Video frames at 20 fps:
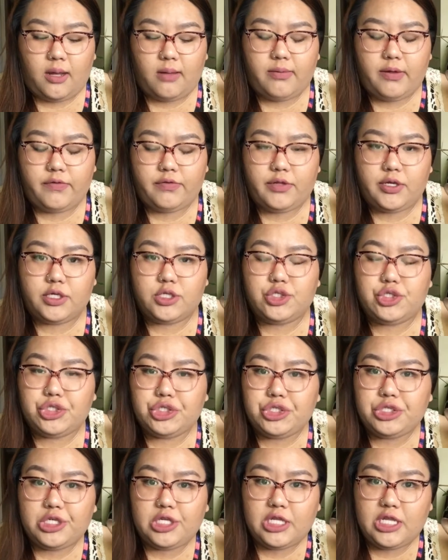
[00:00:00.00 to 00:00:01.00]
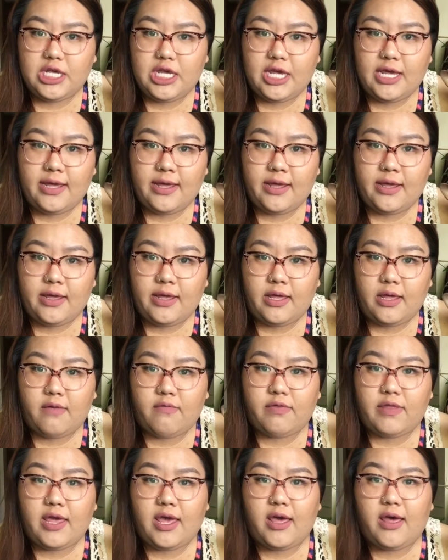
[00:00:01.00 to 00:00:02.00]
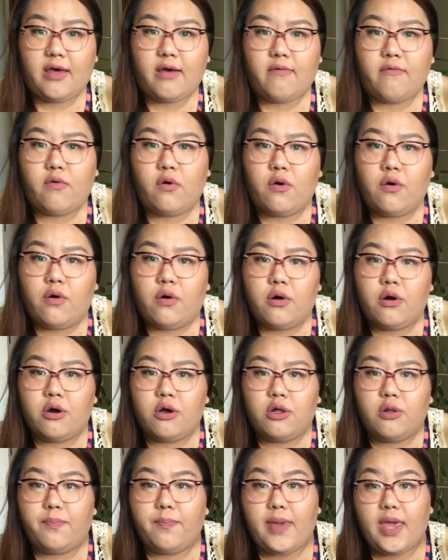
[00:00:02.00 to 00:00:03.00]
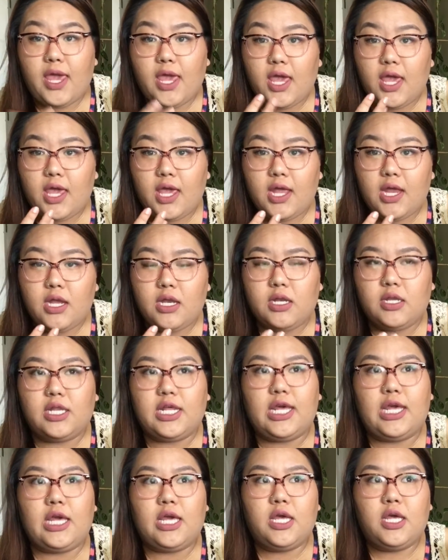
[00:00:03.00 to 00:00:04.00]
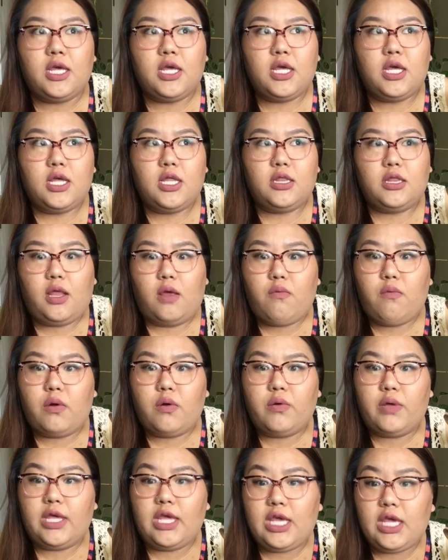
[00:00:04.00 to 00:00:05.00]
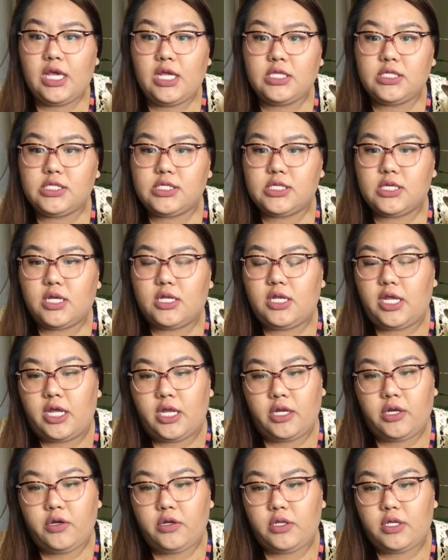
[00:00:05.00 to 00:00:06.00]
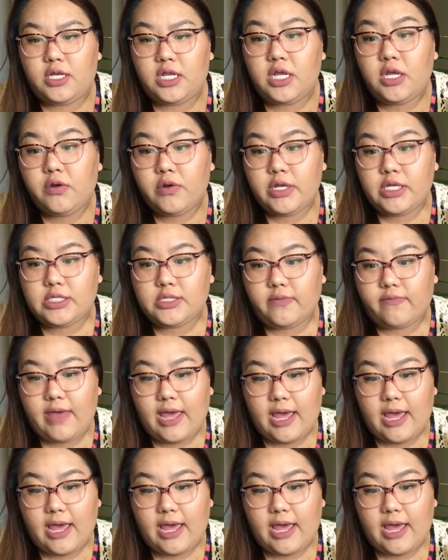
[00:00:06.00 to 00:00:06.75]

if they're drooling, if they have oral pain, like they won't eat, and decrease of